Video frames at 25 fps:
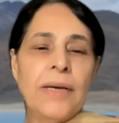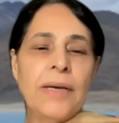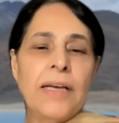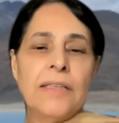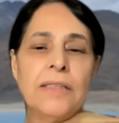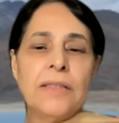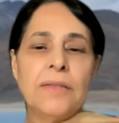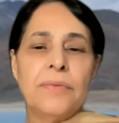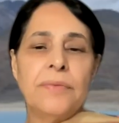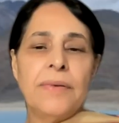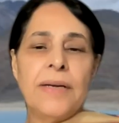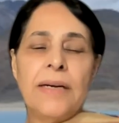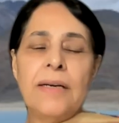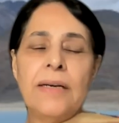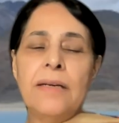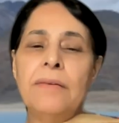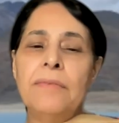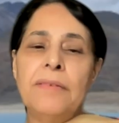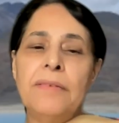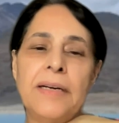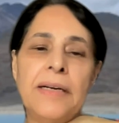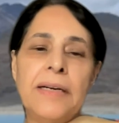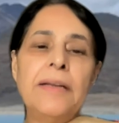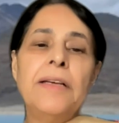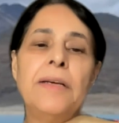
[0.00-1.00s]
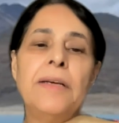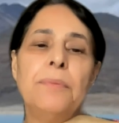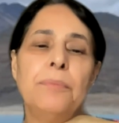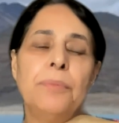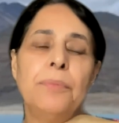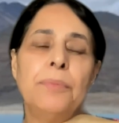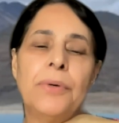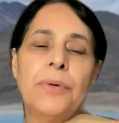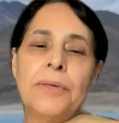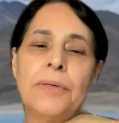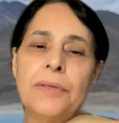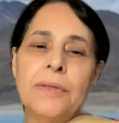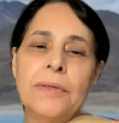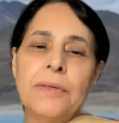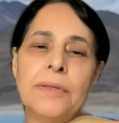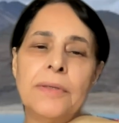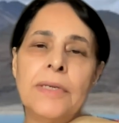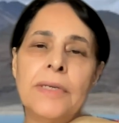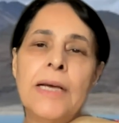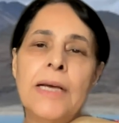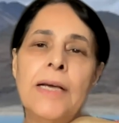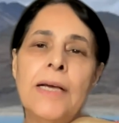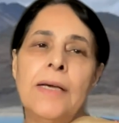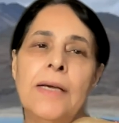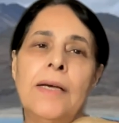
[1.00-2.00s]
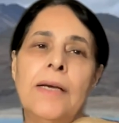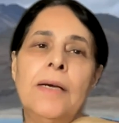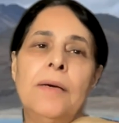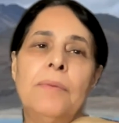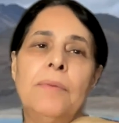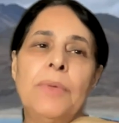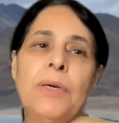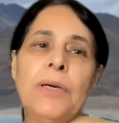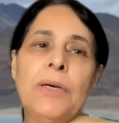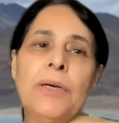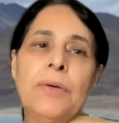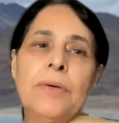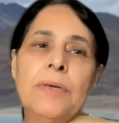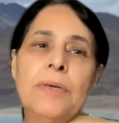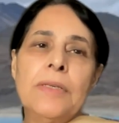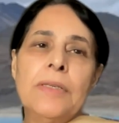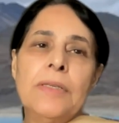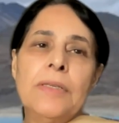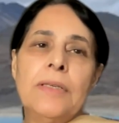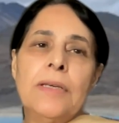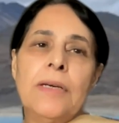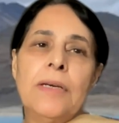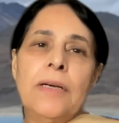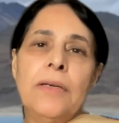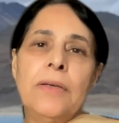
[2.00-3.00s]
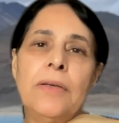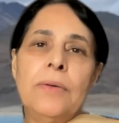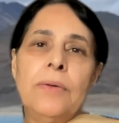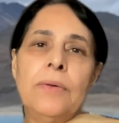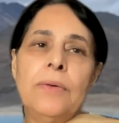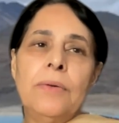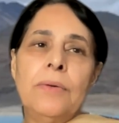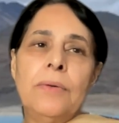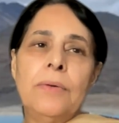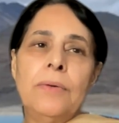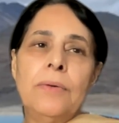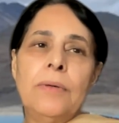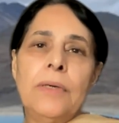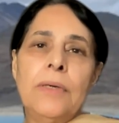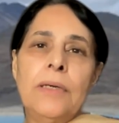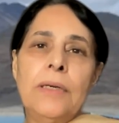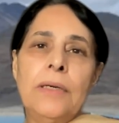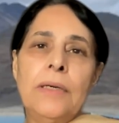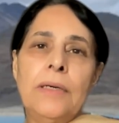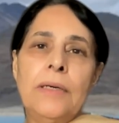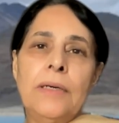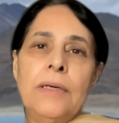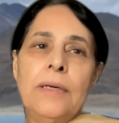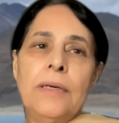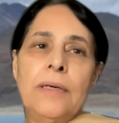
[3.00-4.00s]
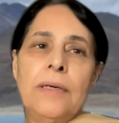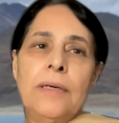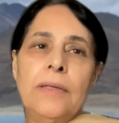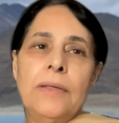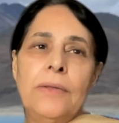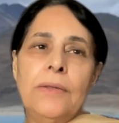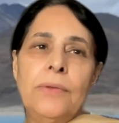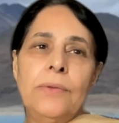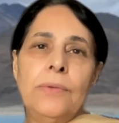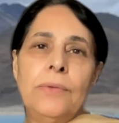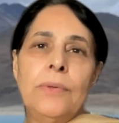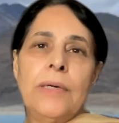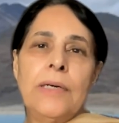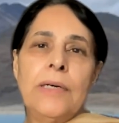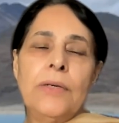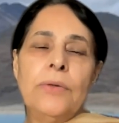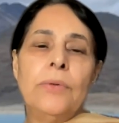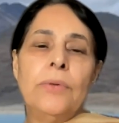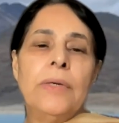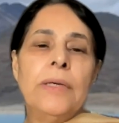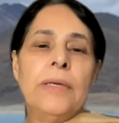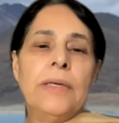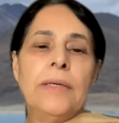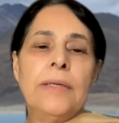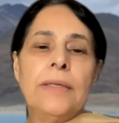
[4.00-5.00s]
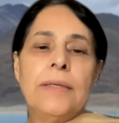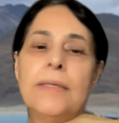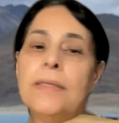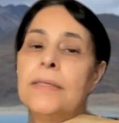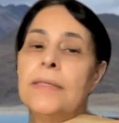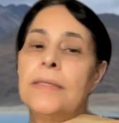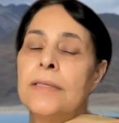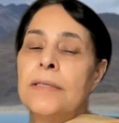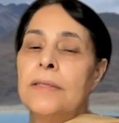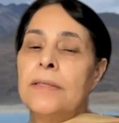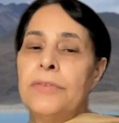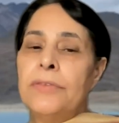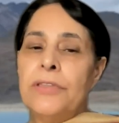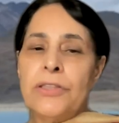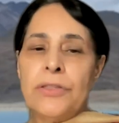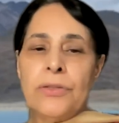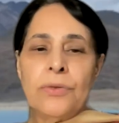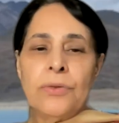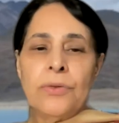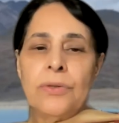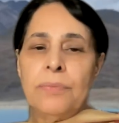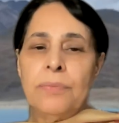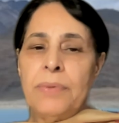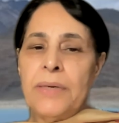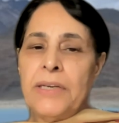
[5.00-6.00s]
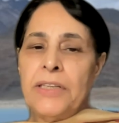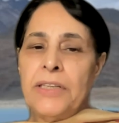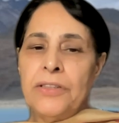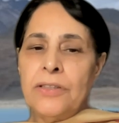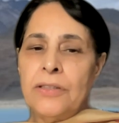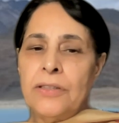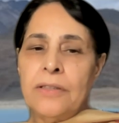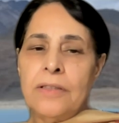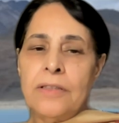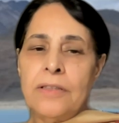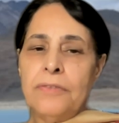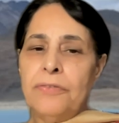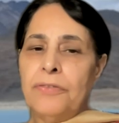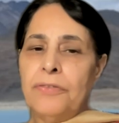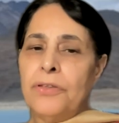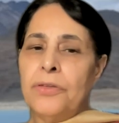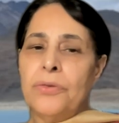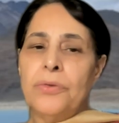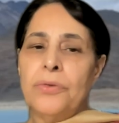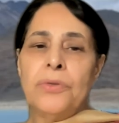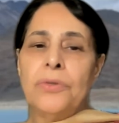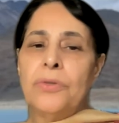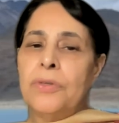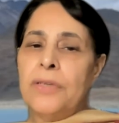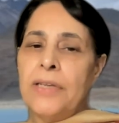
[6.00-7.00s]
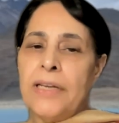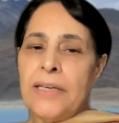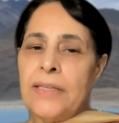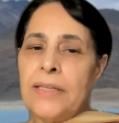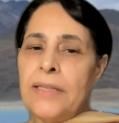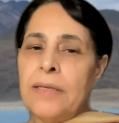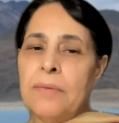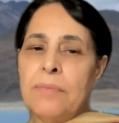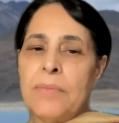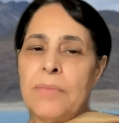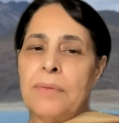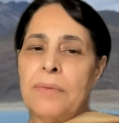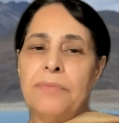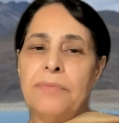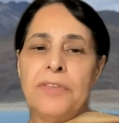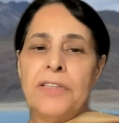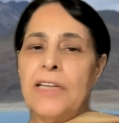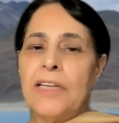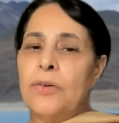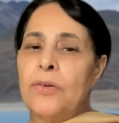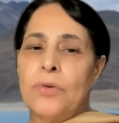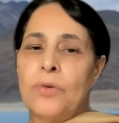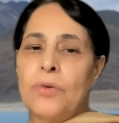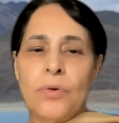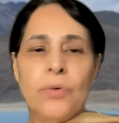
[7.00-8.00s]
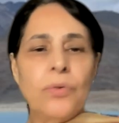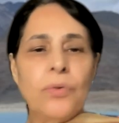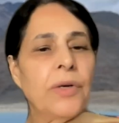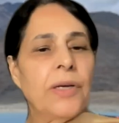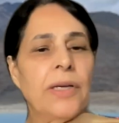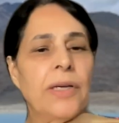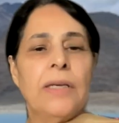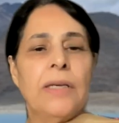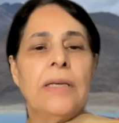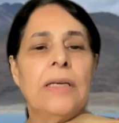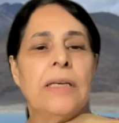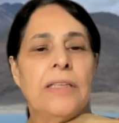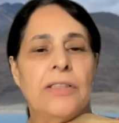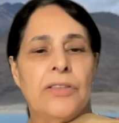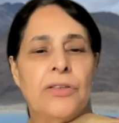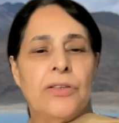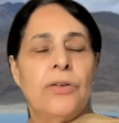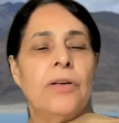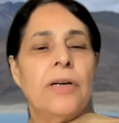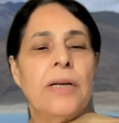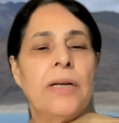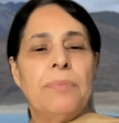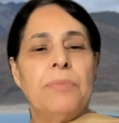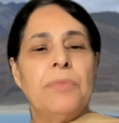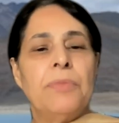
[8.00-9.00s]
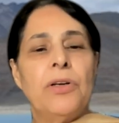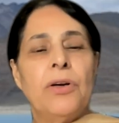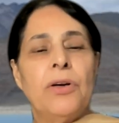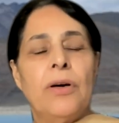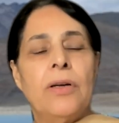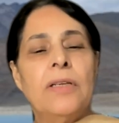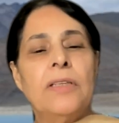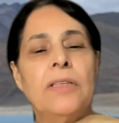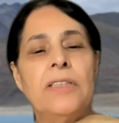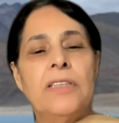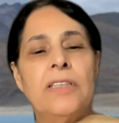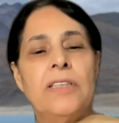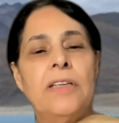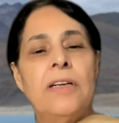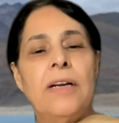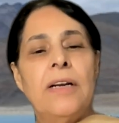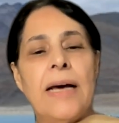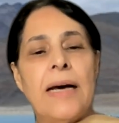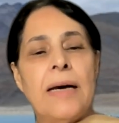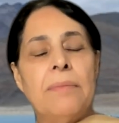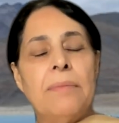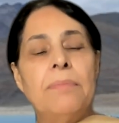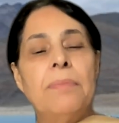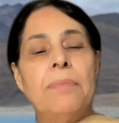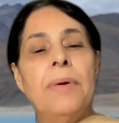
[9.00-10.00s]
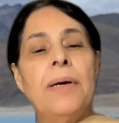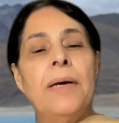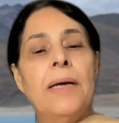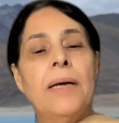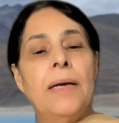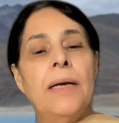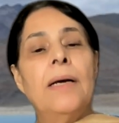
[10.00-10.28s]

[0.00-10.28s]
it's very very important because uh, you know uh, you are doing a disservice to the patient if you're going to take them up without knowing is your embryology lab